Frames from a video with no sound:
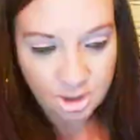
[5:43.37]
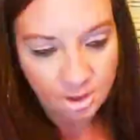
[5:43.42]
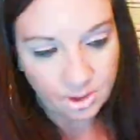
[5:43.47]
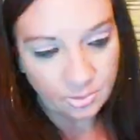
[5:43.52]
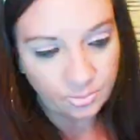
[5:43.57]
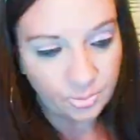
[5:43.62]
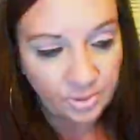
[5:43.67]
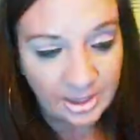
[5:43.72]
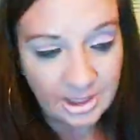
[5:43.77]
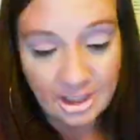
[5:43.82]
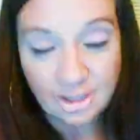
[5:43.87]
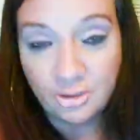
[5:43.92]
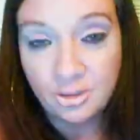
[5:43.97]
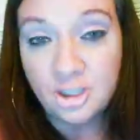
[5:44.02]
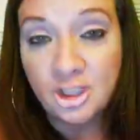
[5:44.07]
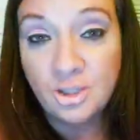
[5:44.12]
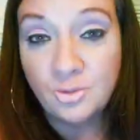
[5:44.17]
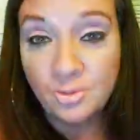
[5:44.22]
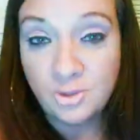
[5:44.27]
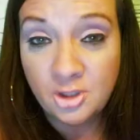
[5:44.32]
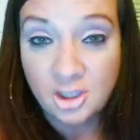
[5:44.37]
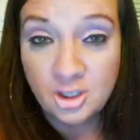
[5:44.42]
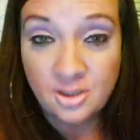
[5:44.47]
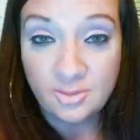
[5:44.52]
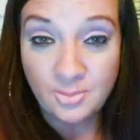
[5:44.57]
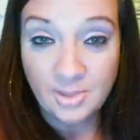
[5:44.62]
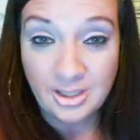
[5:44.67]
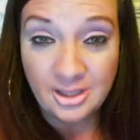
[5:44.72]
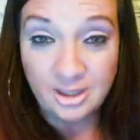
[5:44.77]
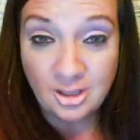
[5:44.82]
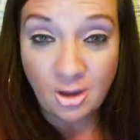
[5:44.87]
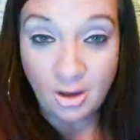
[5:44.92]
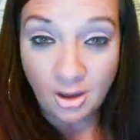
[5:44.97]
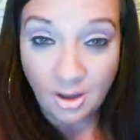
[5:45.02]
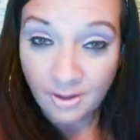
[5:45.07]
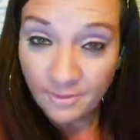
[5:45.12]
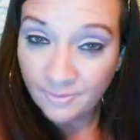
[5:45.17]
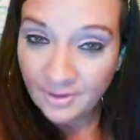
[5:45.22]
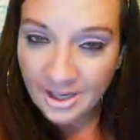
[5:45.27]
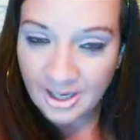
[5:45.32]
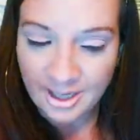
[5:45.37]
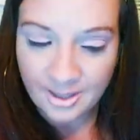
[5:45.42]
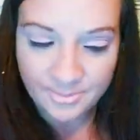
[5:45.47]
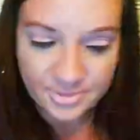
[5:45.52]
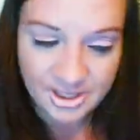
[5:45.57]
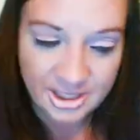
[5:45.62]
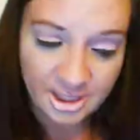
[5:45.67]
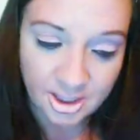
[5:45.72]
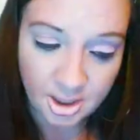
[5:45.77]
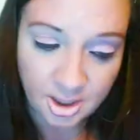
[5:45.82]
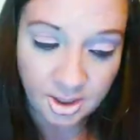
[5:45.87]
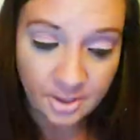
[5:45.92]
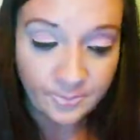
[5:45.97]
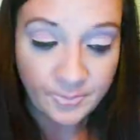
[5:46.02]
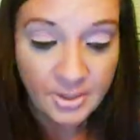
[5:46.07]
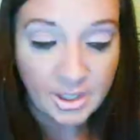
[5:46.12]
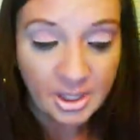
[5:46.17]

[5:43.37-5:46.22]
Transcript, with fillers: John Wick energy, which is my law vibes here.